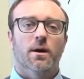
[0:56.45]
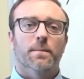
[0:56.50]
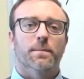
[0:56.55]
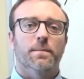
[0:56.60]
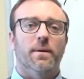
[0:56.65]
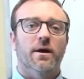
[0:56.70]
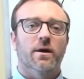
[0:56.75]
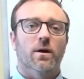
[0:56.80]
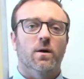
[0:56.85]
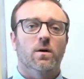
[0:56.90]

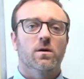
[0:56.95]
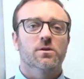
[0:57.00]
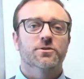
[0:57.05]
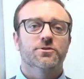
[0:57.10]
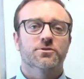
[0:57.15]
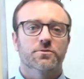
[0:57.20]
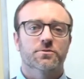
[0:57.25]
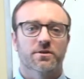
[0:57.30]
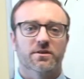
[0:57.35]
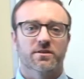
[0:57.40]
by
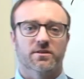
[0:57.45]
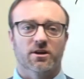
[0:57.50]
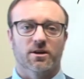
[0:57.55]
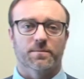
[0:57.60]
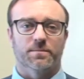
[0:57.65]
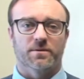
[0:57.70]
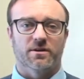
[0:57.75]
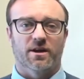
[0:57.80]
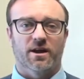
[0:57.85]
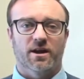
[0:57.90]
altering their
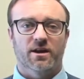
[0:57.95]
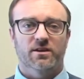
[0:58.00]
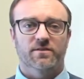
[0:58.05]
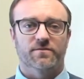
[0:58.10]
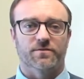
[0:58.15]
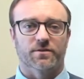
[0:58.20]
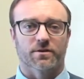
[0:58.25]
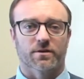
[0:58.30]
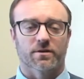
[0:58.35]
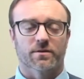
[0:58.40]

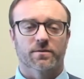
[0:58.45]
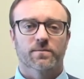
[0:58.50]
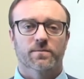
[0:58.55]
behavior.